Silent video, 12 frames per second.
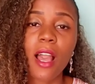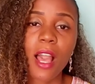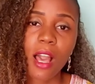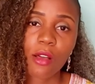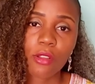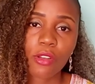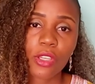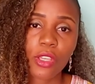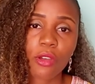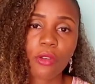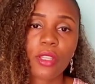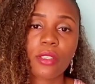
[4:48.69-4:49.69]
how long
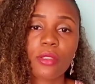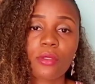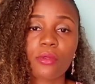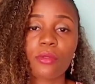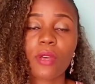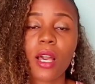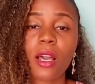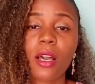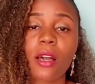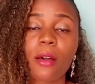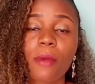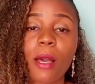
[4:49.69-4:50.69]
you're going to
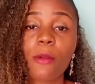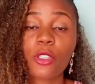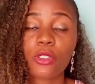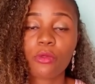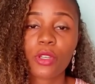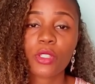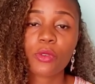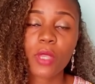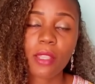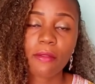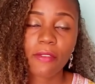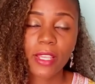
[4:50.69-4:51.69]
how much you want to
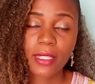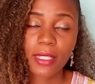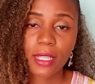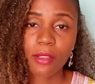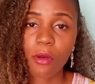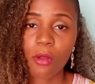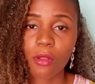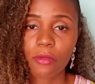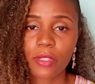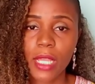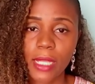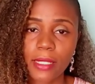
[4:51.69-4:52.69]
invest and all
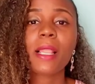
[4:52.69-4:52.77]
of that.